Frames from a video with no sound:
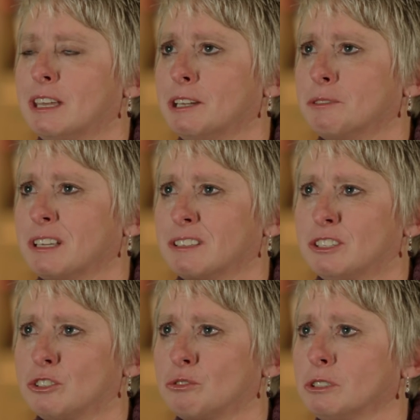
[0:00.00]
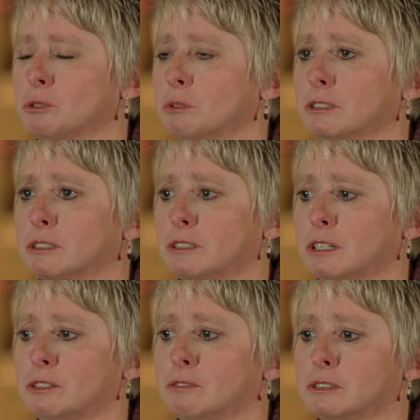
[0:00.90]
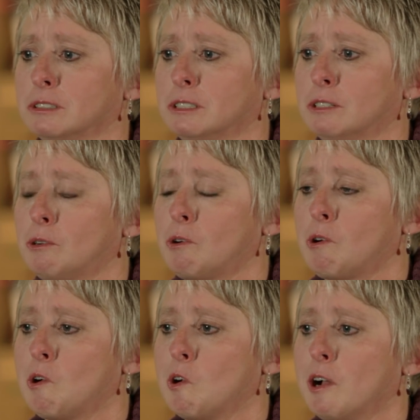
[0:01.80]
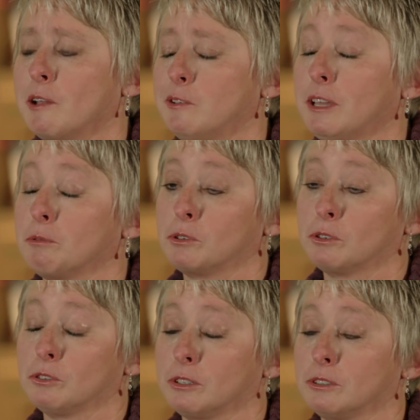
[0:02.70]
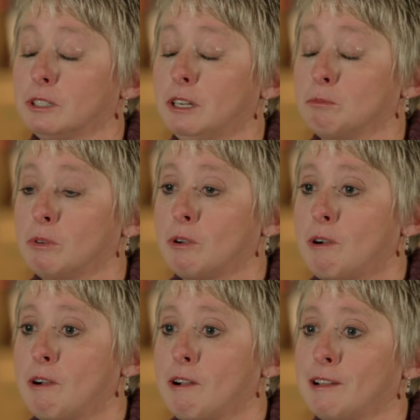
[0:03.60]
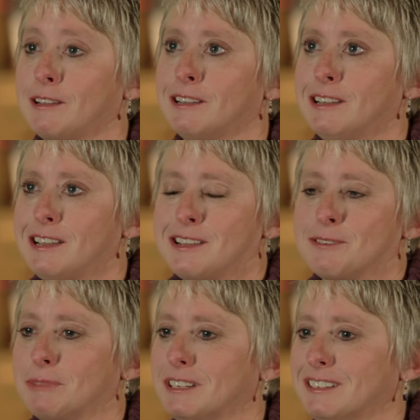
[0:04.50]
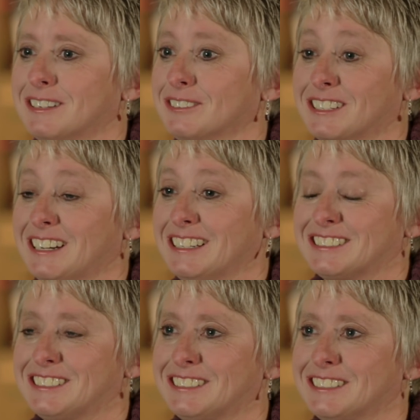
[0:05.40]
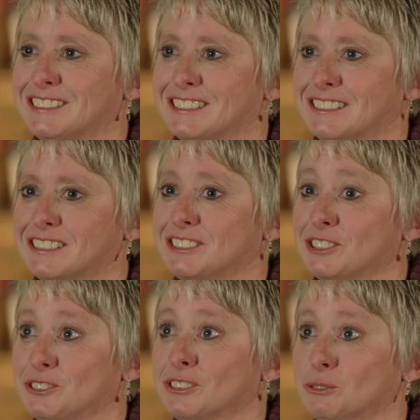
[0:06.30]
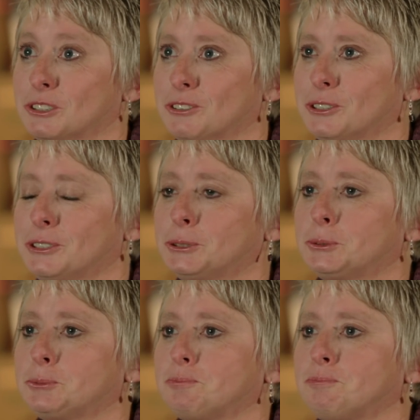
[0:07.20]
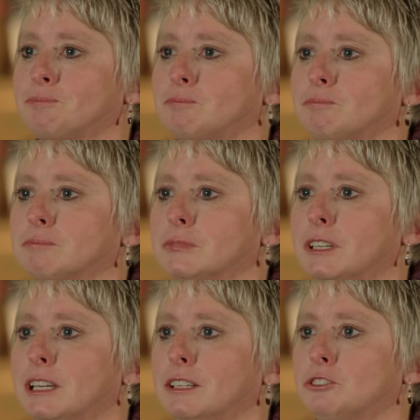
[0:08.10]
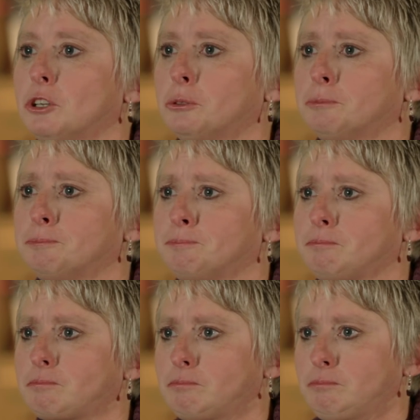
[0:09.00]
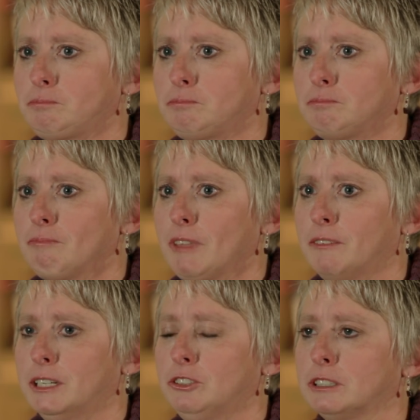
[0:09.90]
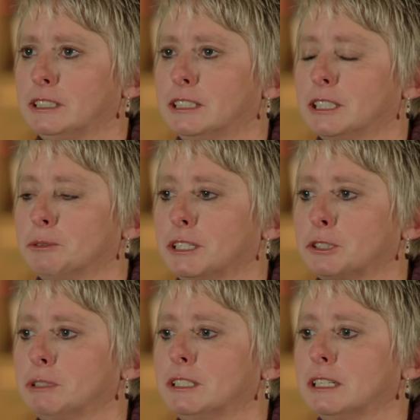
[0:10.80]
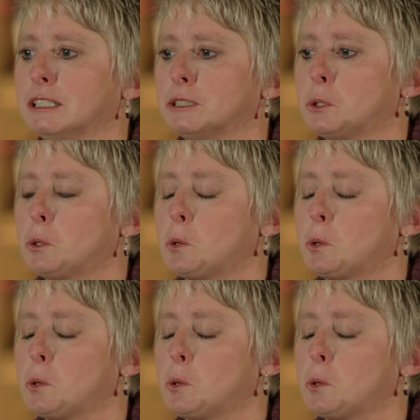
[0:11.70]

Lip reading: And I was like, this is really weird, because I'll do that with girls all the time, but not with guys. I was like, this is really weird. And so eventually he came and asked me to dance.